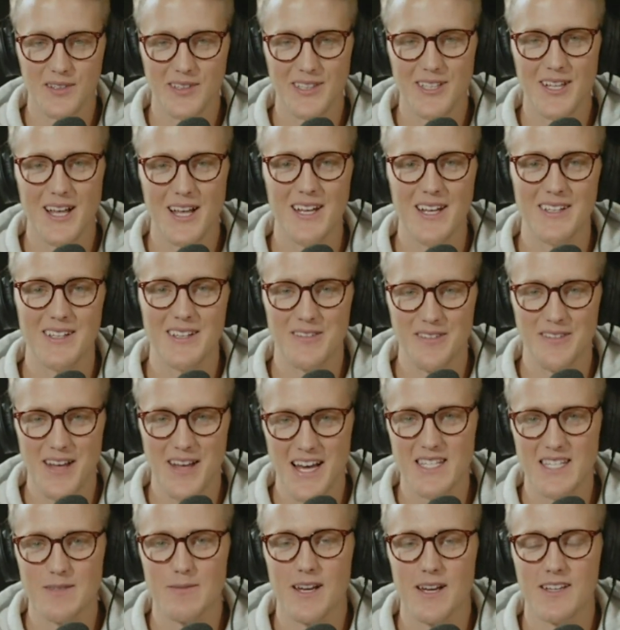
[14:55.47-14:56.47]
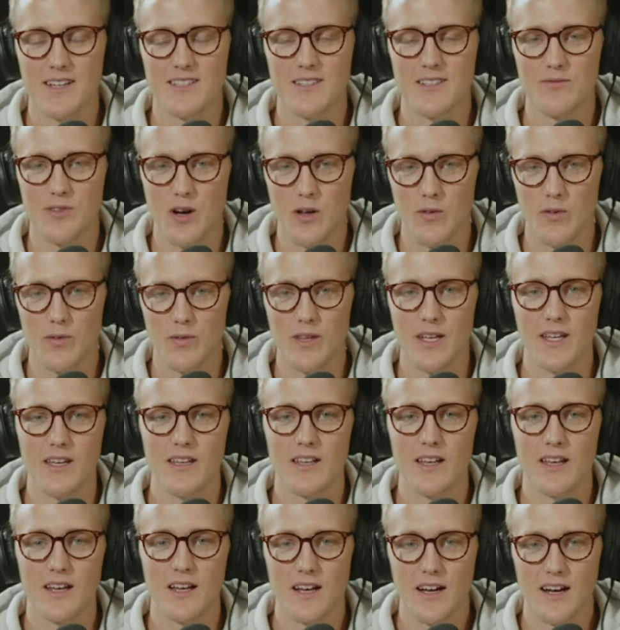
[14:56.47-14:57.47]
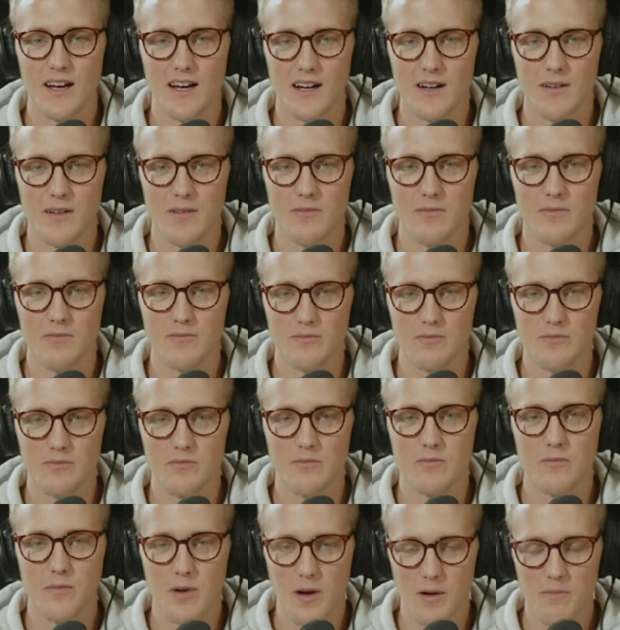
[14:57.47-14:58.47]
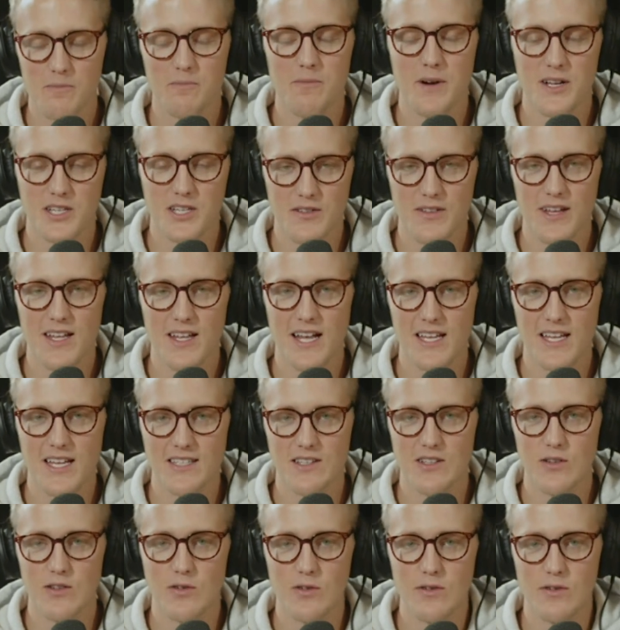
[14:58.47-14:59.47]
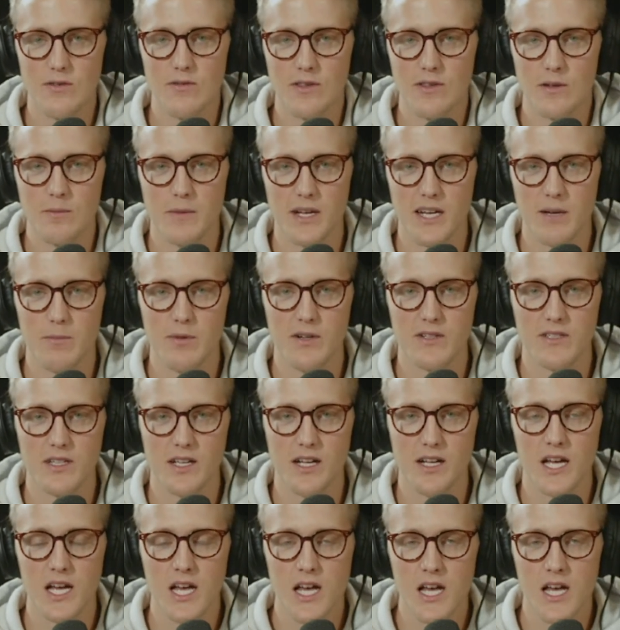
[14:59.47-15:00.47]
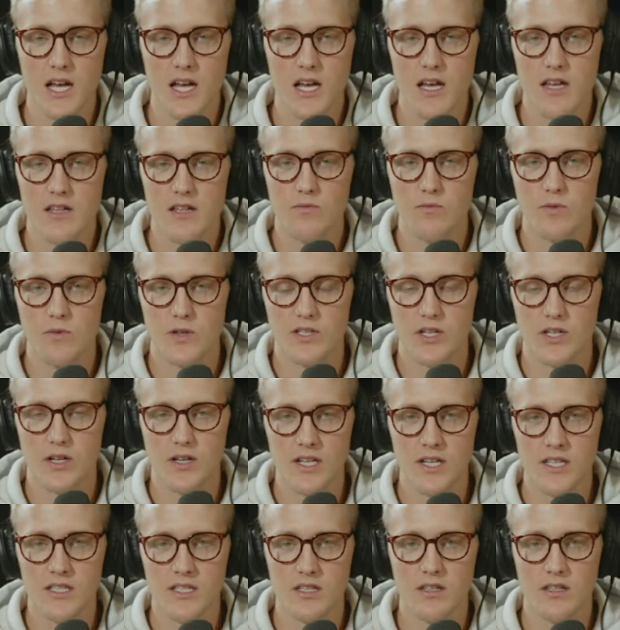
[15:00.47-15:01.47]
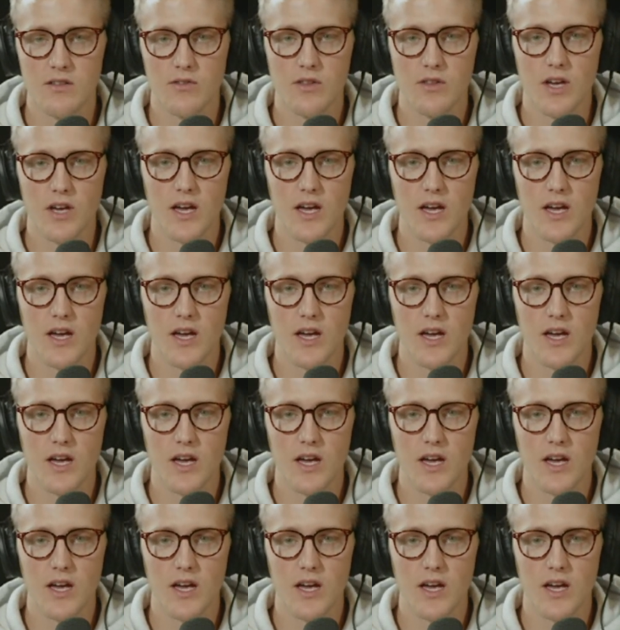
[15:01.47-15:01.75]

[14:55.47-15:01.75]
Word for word: lot of aspects involved with it. Uh, much of that has to do with the money printing. Returning to the